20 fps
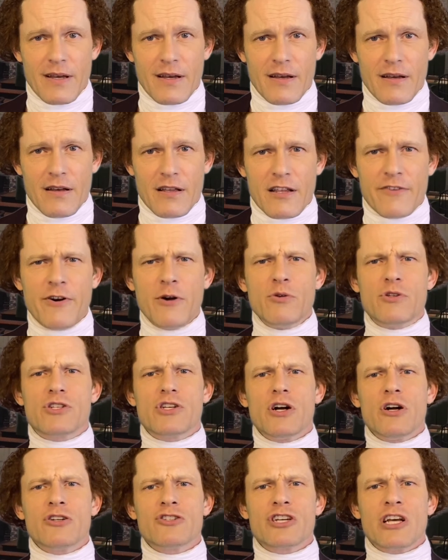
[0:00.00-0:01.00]
The votes
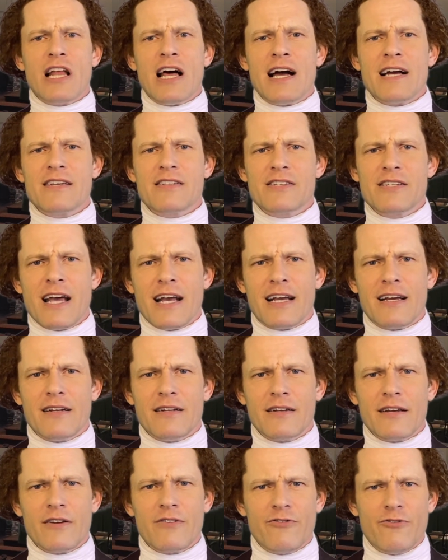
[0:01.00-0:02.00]
on July 2nd
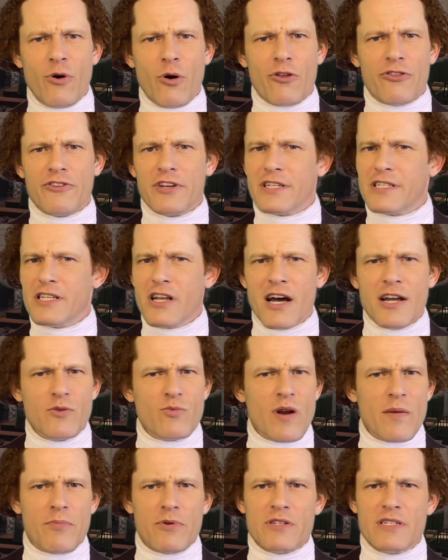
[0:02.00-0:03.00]
and 4th did not
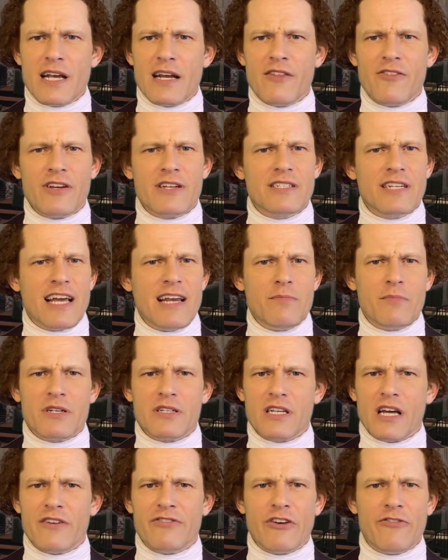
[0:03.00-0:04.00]
represent the attainment
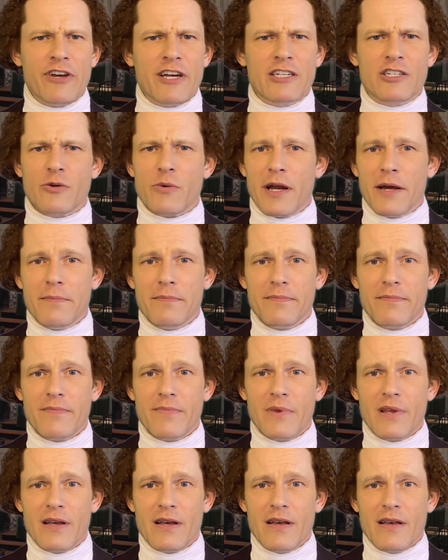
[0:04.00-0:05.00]
of a victory.
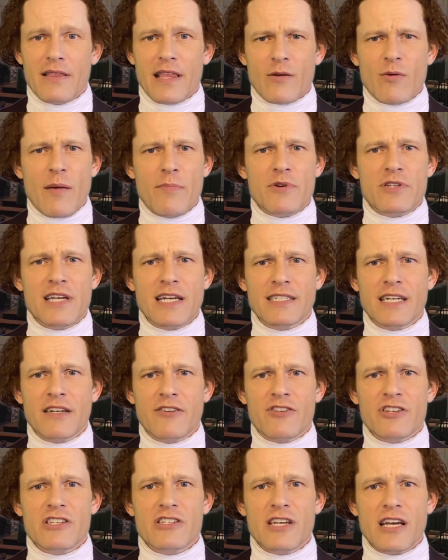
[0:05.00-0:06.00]
They represented
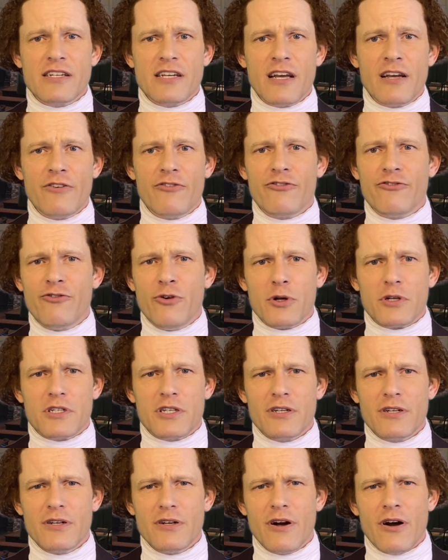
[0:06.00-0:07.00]
the setting foot
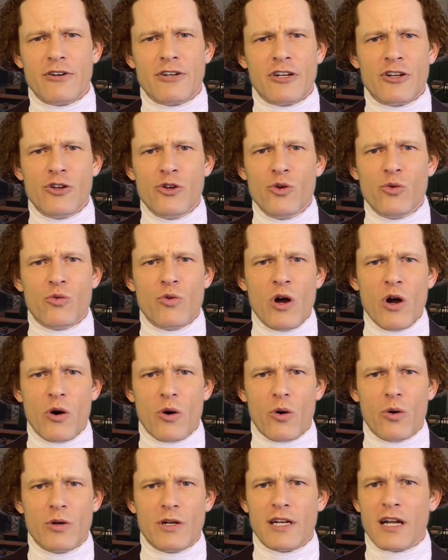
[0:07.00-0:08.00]
on a new
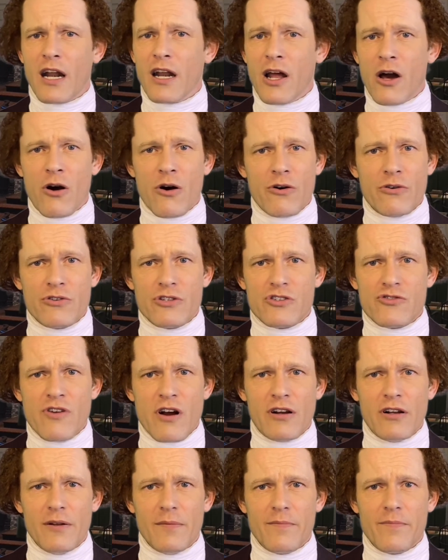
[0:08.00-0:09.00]
road in a long
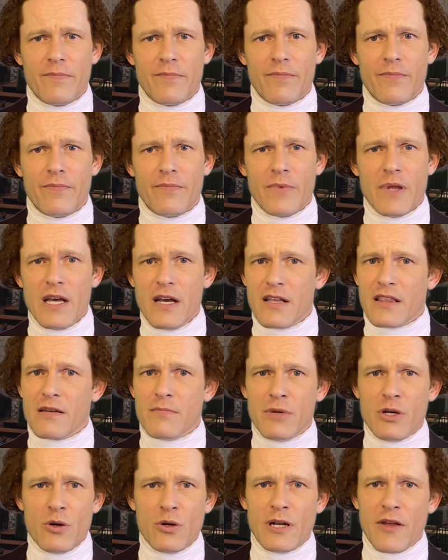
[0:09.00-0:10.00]
struggle. The
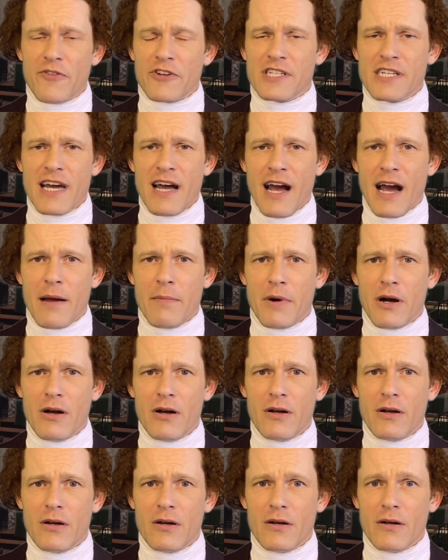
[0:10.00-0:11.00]
mood at the time
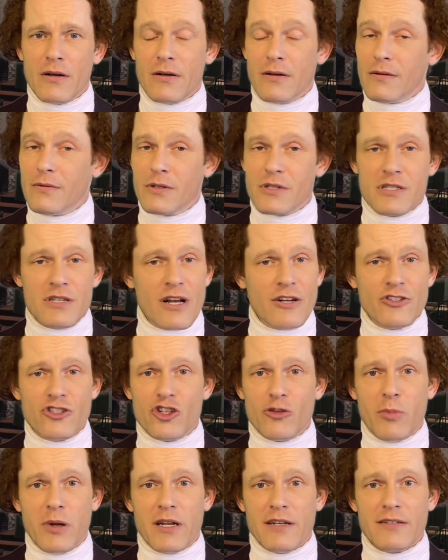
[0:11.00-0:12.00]
was not
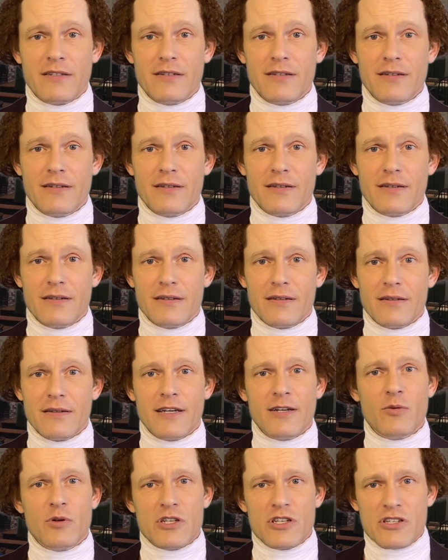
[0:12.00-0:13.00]
jubilant.
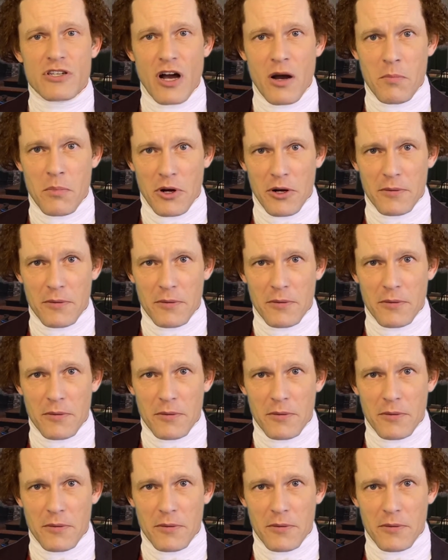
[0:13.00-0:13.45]
It was somber.